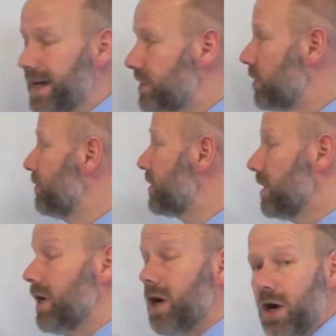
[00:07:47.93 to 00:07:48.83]

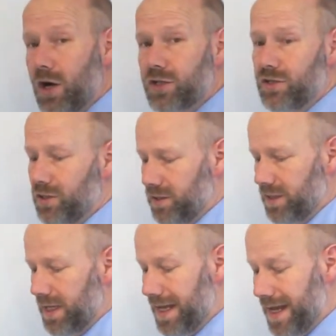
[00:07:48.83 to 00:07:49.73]
atoms,
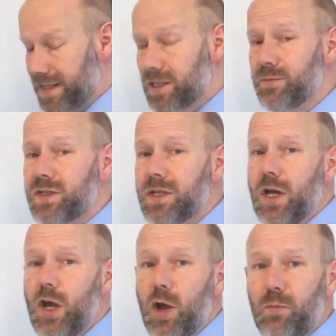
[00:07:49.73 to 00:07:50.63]
oxygen atoms,
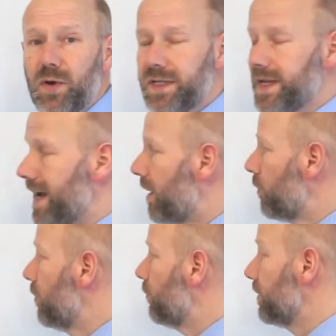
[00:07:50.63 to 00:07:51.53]
but
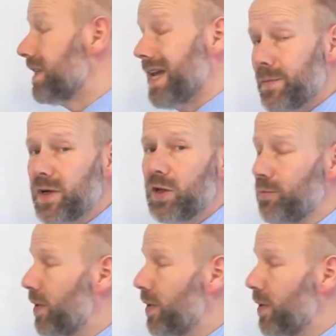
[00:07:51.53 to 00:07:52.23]
now with chemical